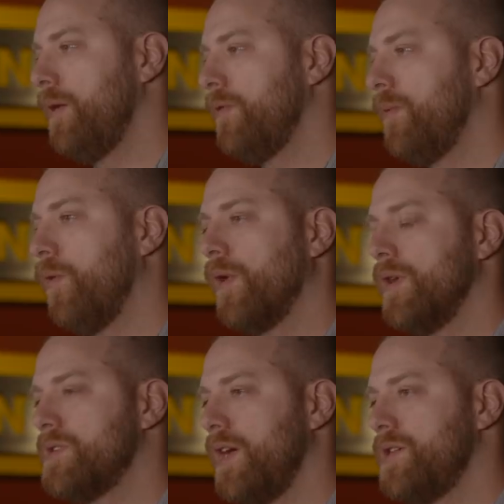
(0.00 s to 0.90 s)
From an
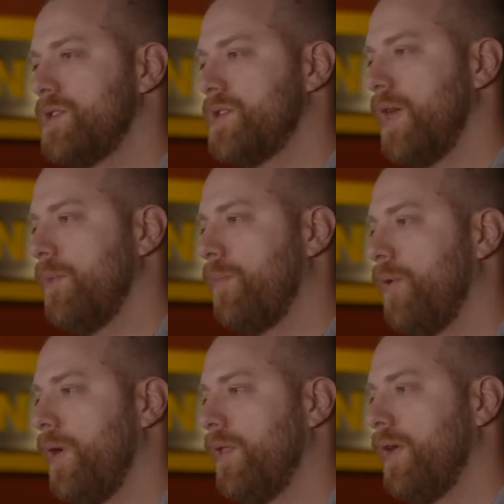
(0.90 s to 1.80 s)
organization
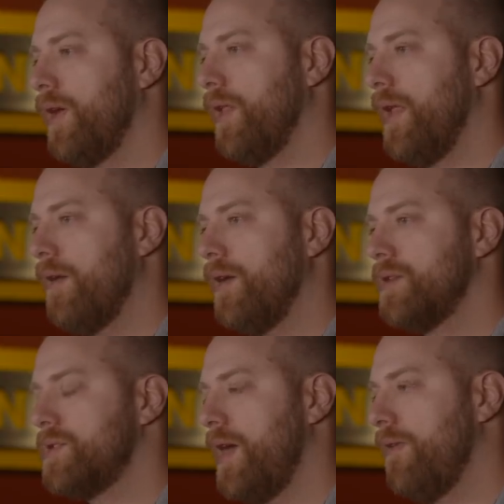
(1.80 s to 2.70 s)
standpoint, I think it allowed
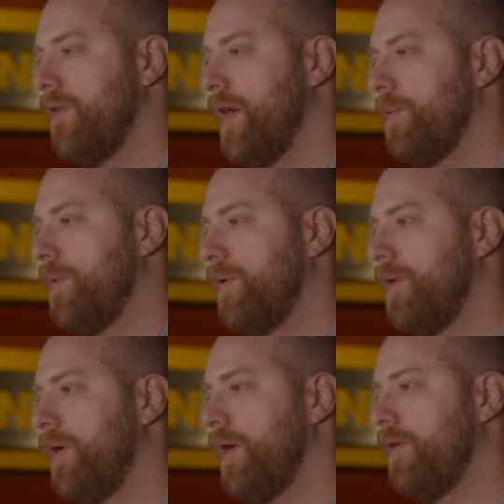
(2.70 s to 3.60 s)
us to have the
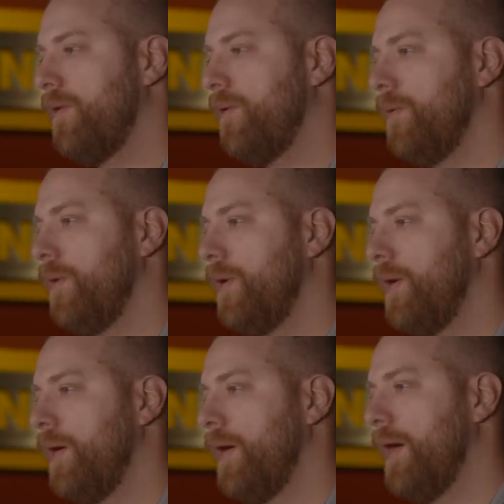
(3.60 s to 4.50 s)
opportunity to
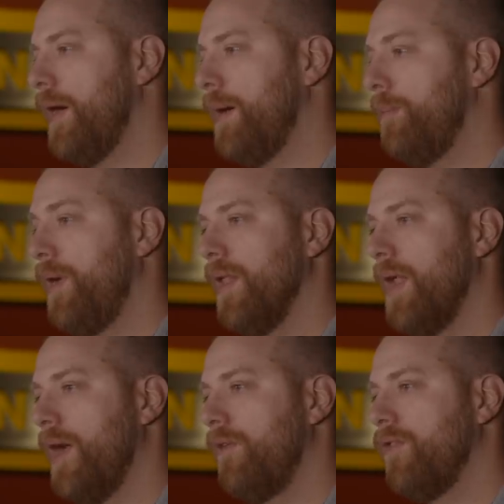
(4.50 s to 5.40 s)
uh, be
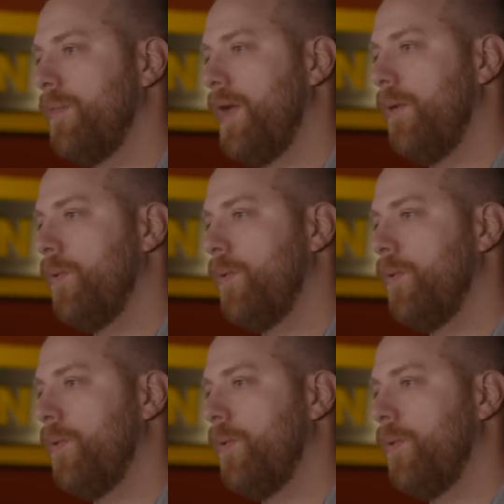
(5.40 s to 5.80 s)
aligned from day